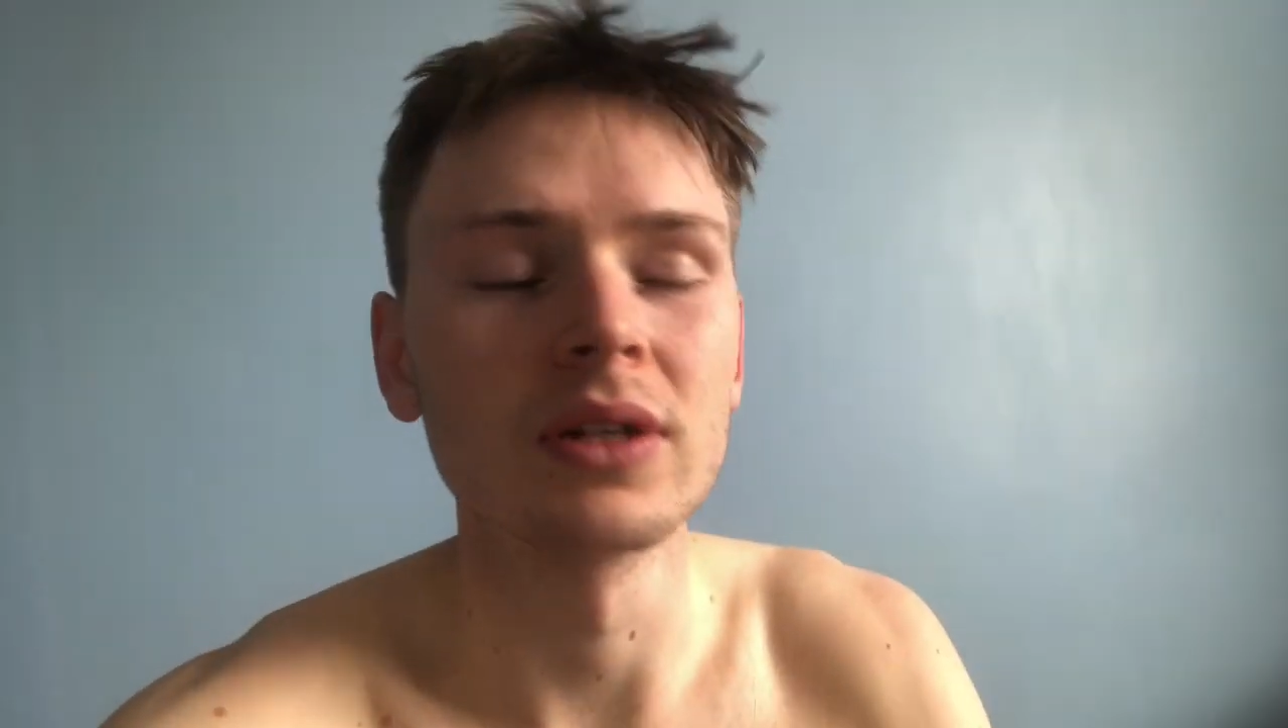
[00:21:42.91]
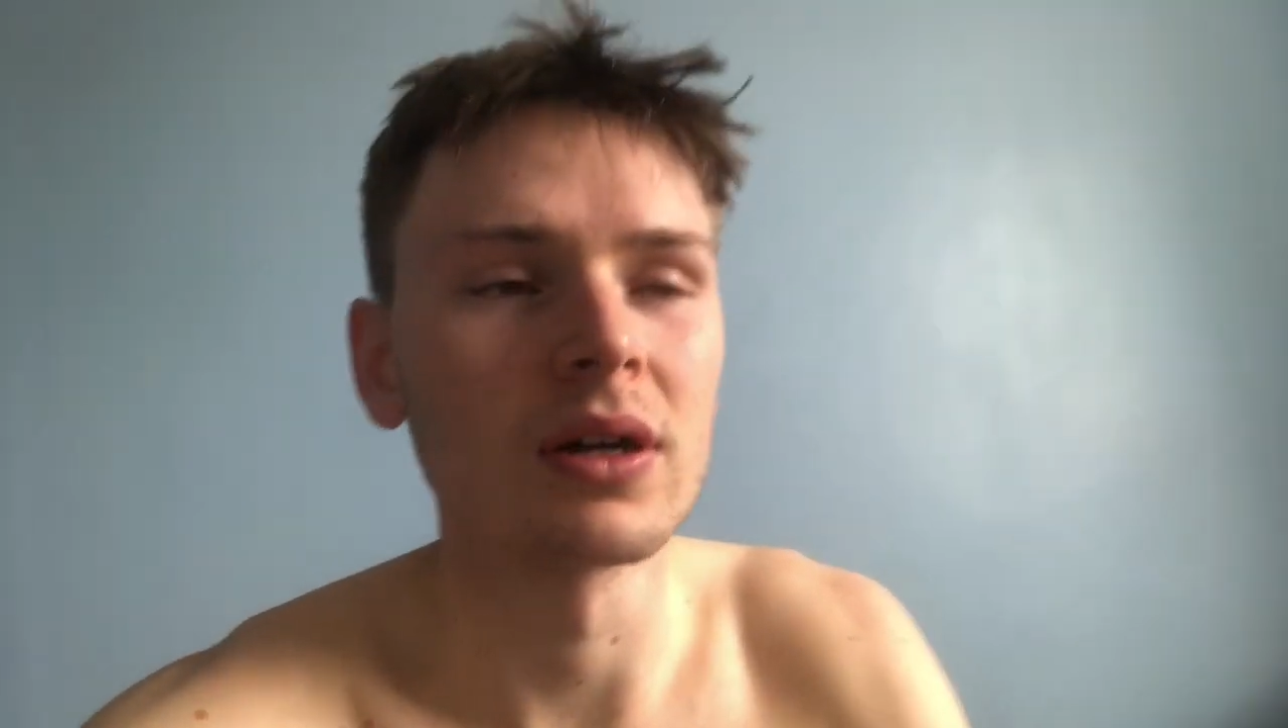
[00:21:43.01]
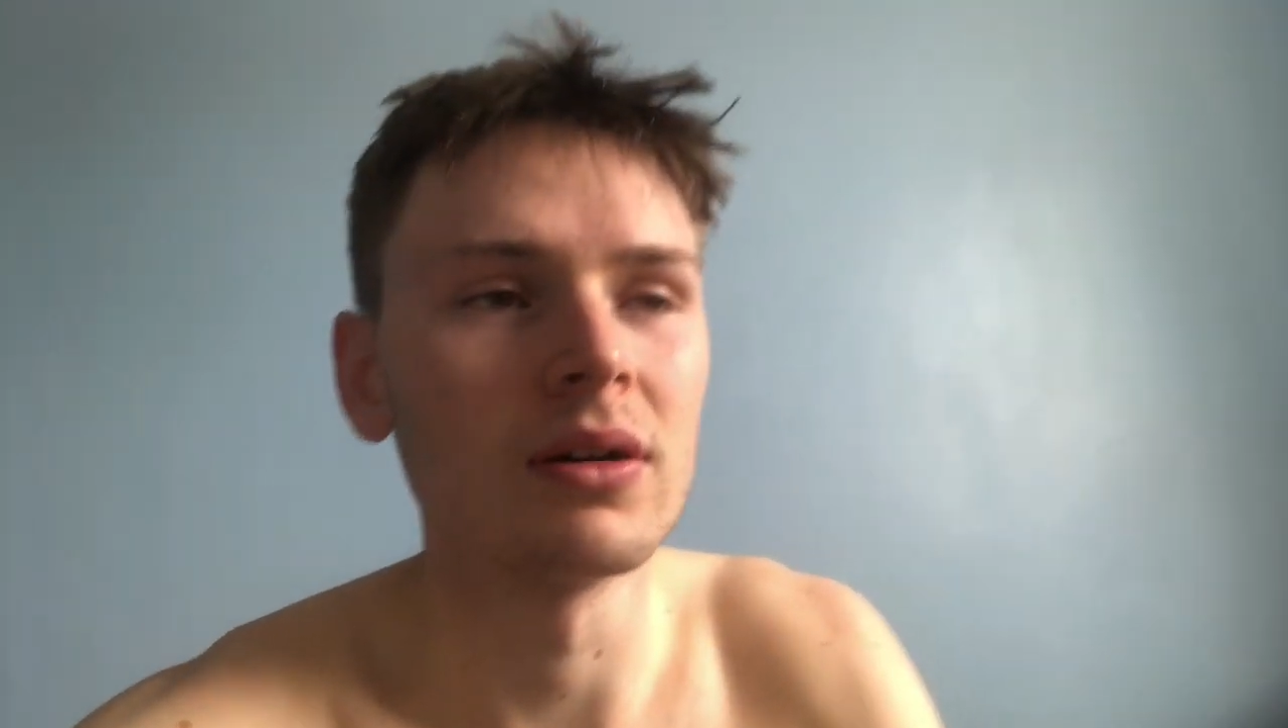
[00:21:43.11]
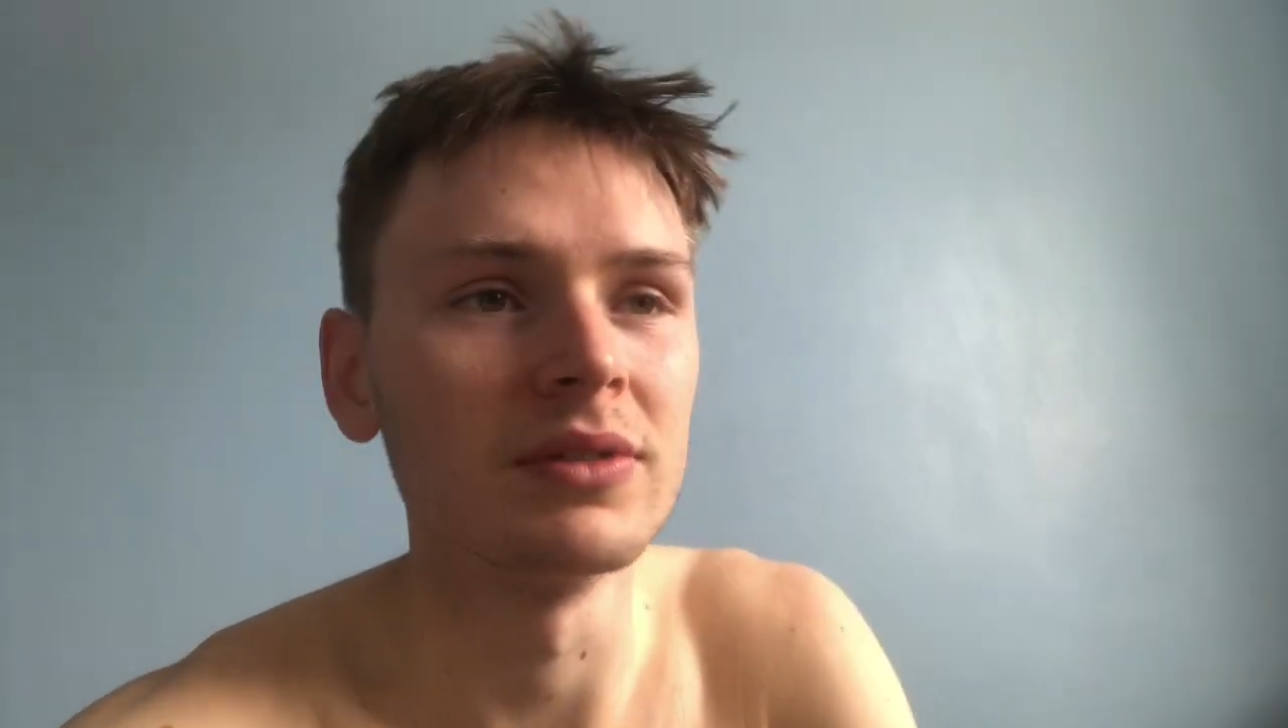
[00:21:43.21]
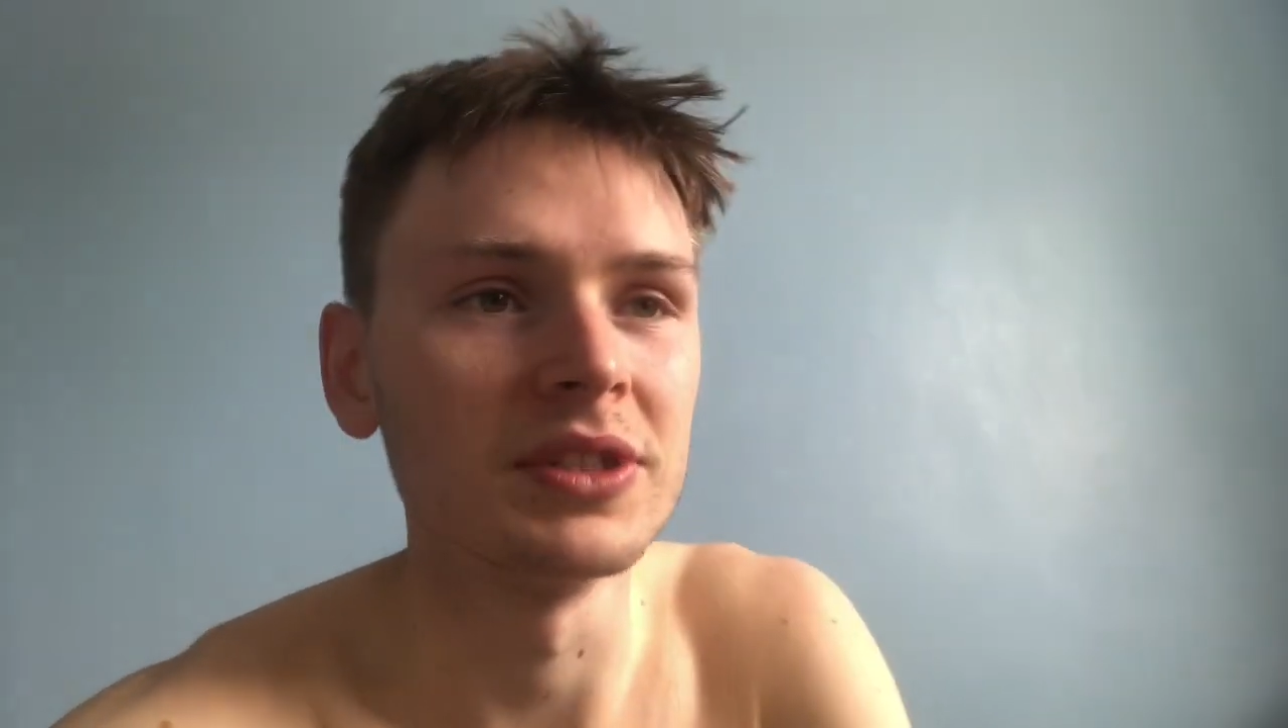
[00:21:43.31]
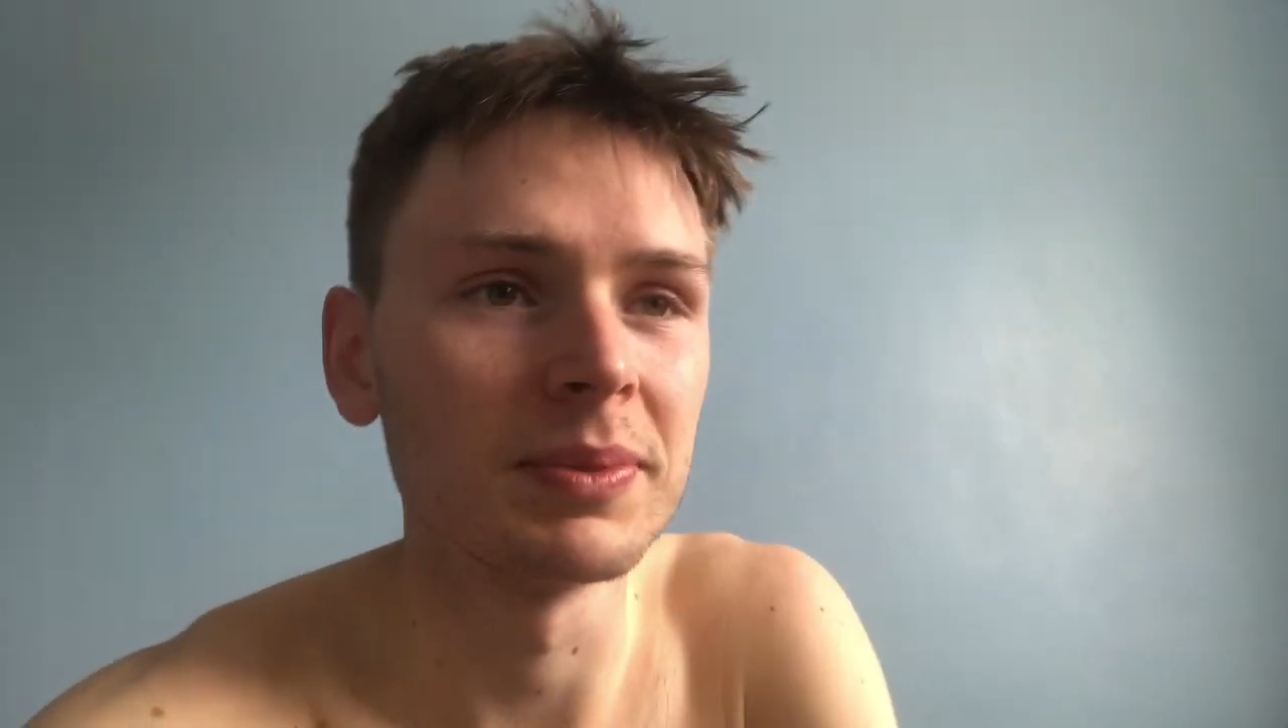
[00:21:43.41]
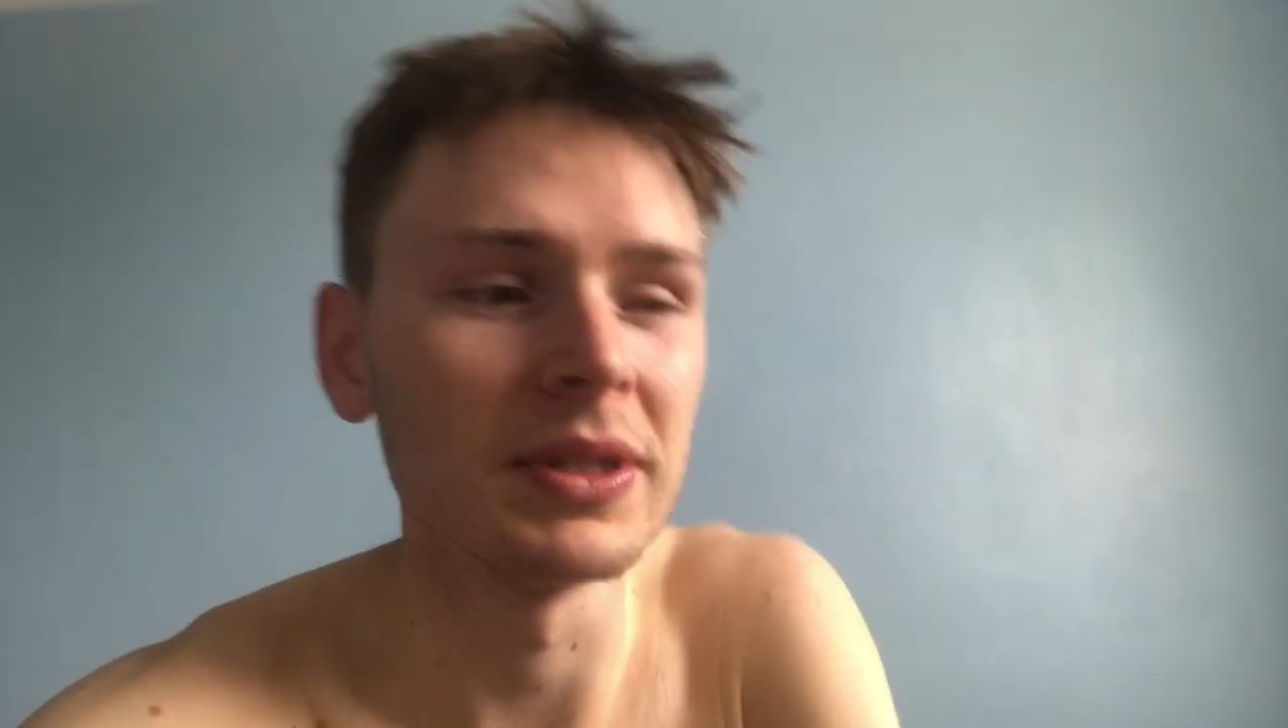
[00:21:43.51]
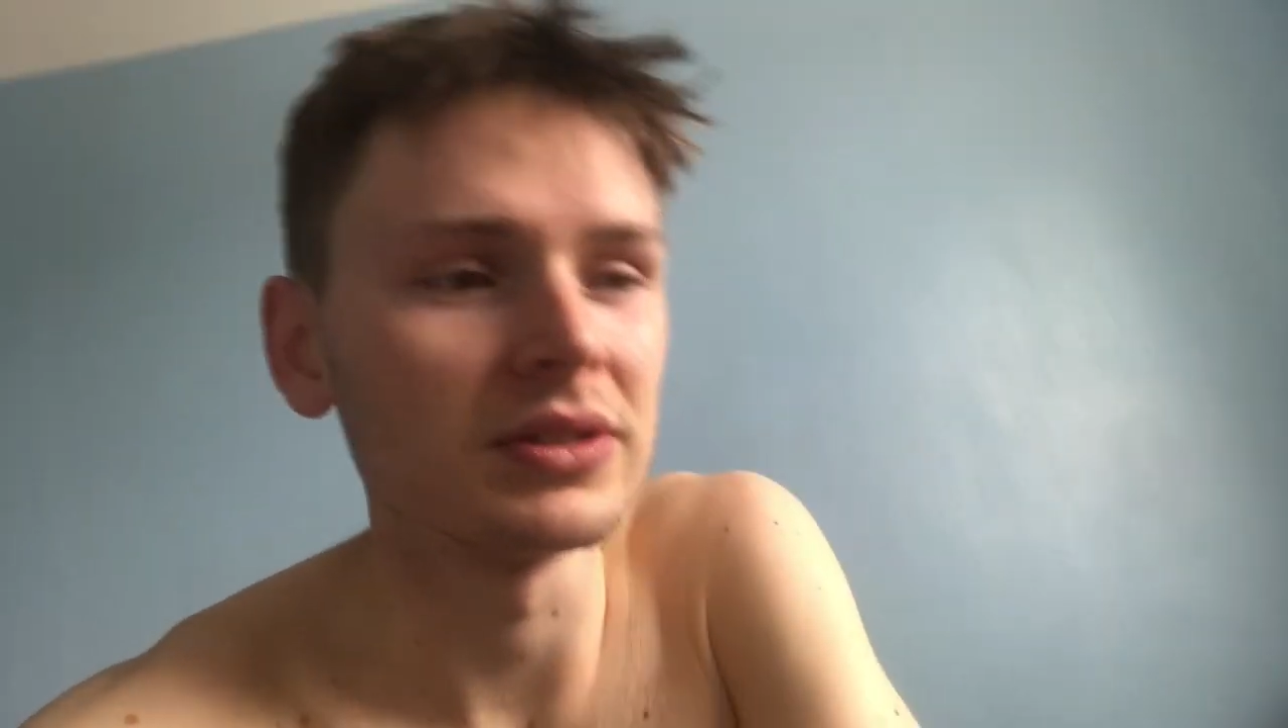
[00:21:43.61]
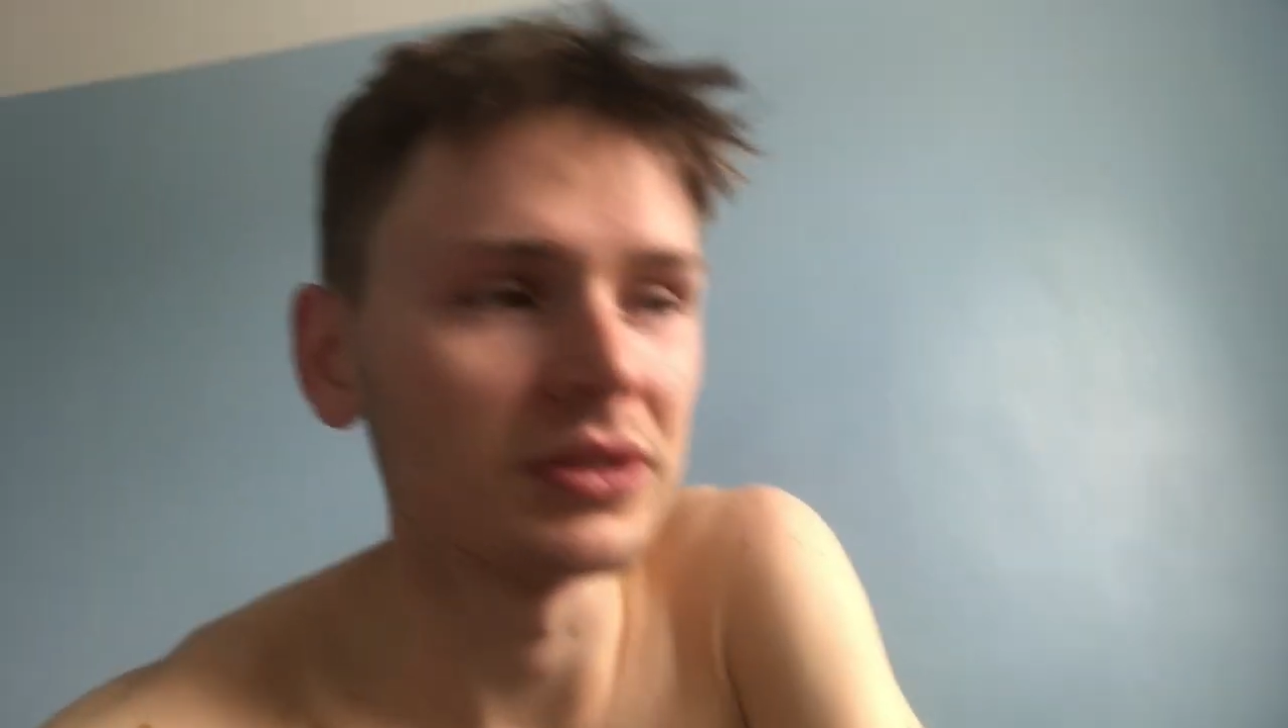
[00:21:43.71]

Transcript: I can't really speak